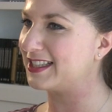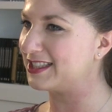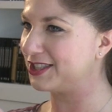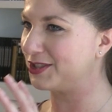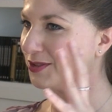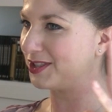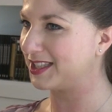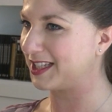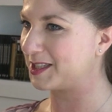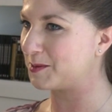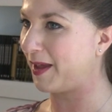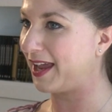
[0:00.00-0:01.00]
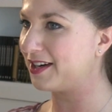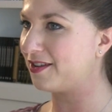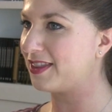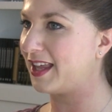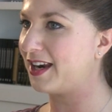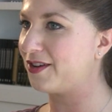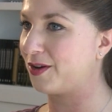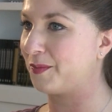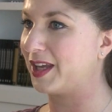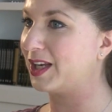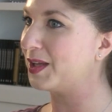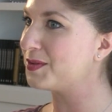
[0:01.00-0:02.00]
Did you just expand on that, or are
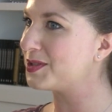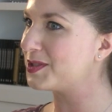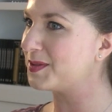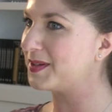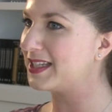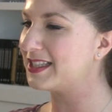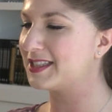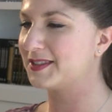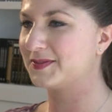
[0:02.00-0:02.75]
we close to it?